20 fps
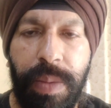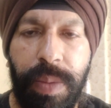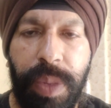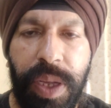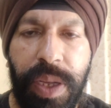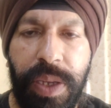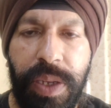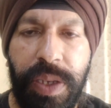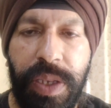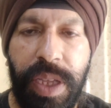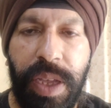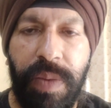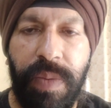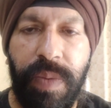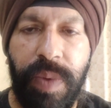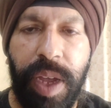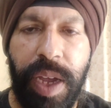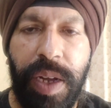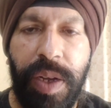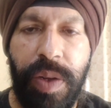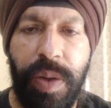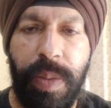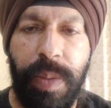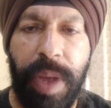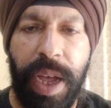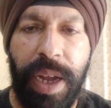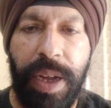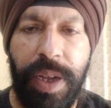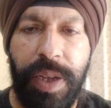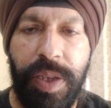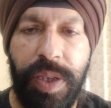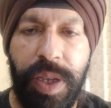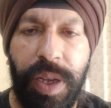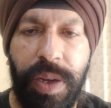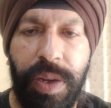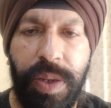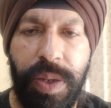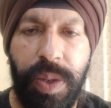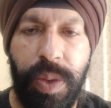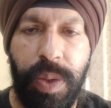Because they failed to manage their
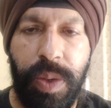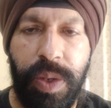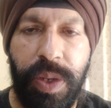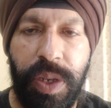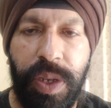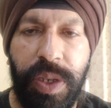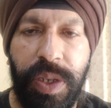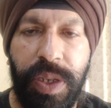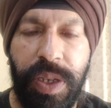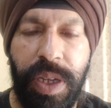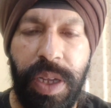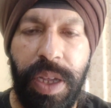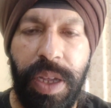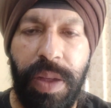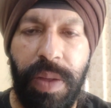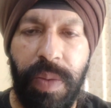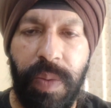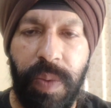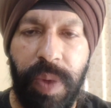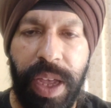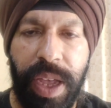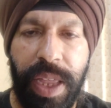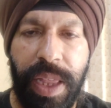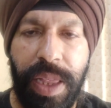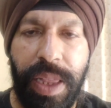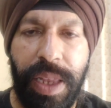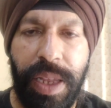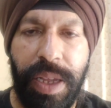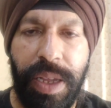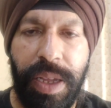resources well.